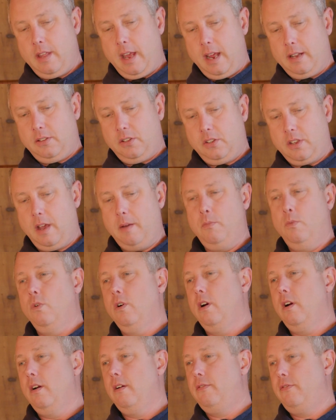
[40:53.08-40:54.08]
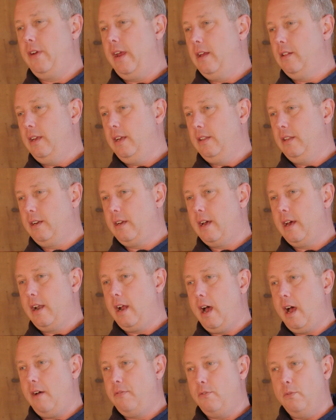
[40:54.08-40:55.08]
that some were failing the
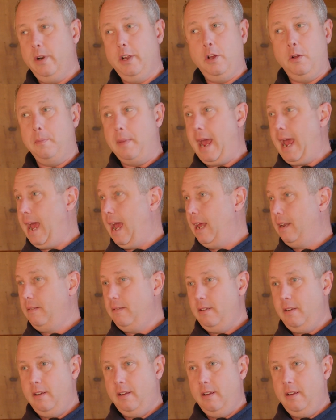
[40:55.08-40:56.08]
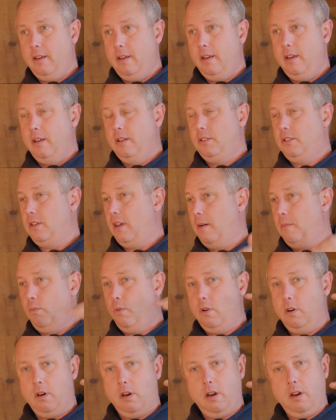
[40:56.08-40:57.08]
cutoff real bad.
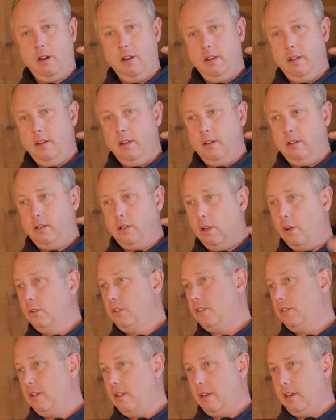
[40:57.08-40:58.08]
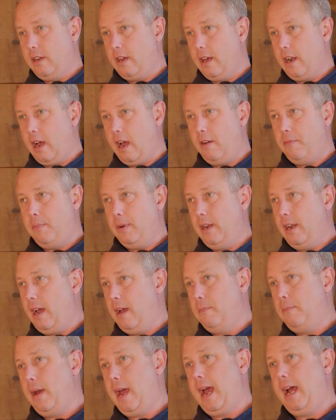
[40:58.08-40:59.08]
Some were close to the cutoff
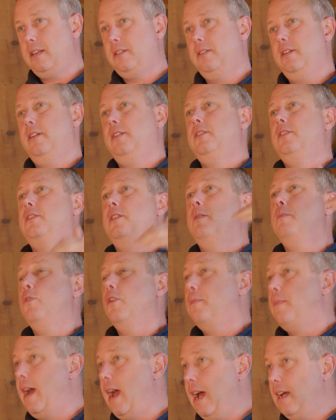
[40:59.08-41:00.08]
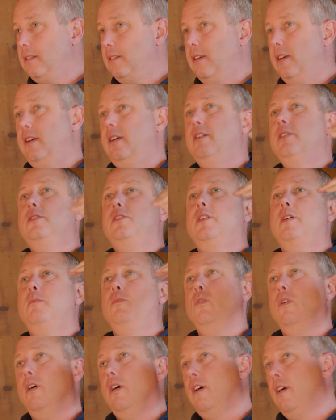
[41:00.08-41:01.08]
but not passing. Some were passing, and
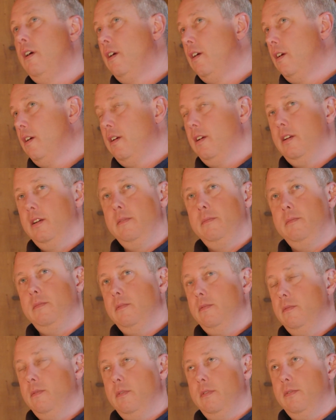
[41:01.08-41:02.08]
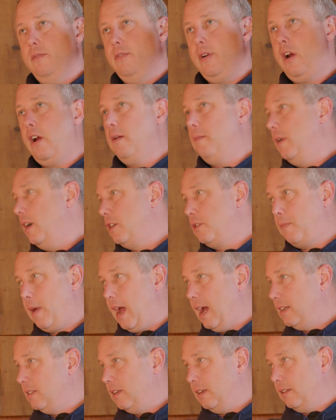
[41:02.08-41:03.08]
some were very
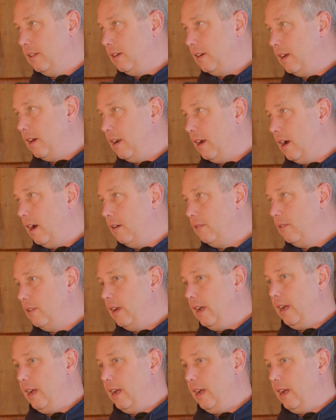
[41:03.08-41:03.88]
much passing the cutoff.